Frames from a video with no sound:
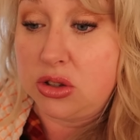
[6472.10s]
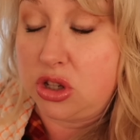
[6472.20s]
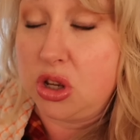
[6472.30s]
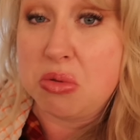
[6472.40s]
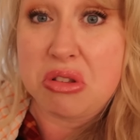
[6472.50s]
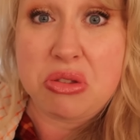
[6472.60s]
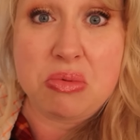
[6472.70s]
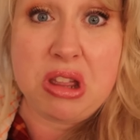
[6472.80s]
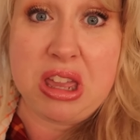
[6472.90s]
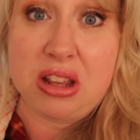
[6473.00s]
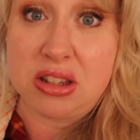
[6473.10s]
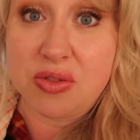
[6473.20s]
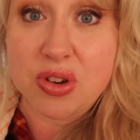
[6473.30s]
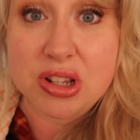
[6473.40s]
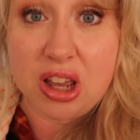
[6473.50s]
two or three
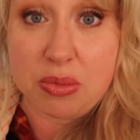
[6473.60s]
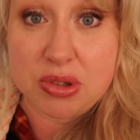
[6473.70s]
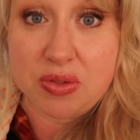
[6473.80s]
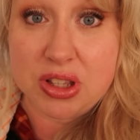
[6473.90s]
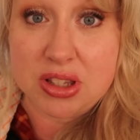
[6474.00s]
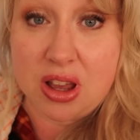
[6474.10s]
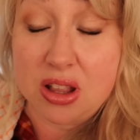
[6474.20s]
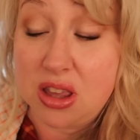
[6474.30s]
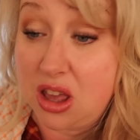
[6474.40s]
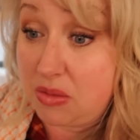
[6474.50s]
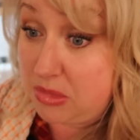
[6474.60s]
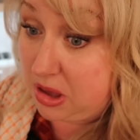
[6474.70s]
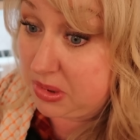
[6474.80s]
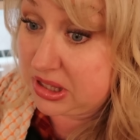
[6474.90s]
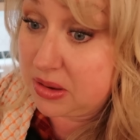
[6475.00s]
different types of lasagna and
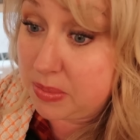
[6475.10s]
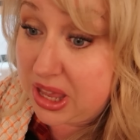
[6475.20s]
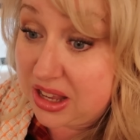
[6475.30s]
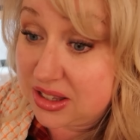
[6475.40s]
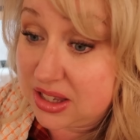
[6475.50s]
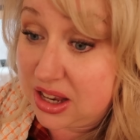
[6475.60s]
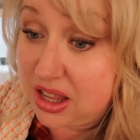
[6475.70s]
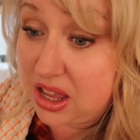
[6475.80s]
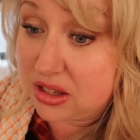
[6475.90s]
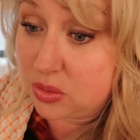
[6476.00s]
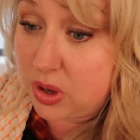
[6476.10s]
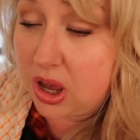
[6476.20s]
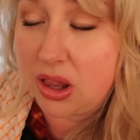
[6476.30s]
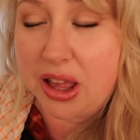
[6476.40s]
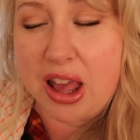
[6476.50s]
maybe some baked ziti as
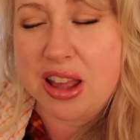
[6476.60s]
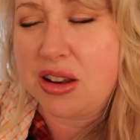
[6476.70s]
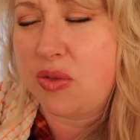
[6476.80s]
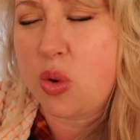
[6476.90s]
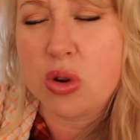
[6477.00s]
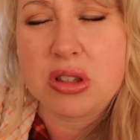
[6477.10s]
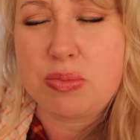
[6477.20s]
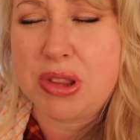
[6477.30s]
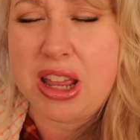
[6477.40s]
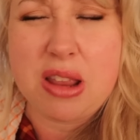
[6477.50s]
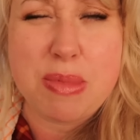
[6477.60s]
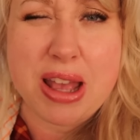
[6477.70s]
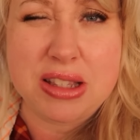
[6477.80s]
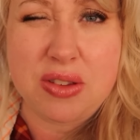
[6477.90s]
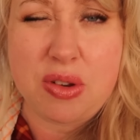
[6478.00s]
well. Like I can of course plan it
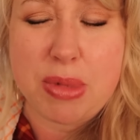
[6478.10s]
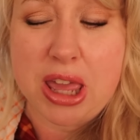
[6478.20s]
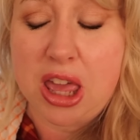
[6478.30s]
massive in my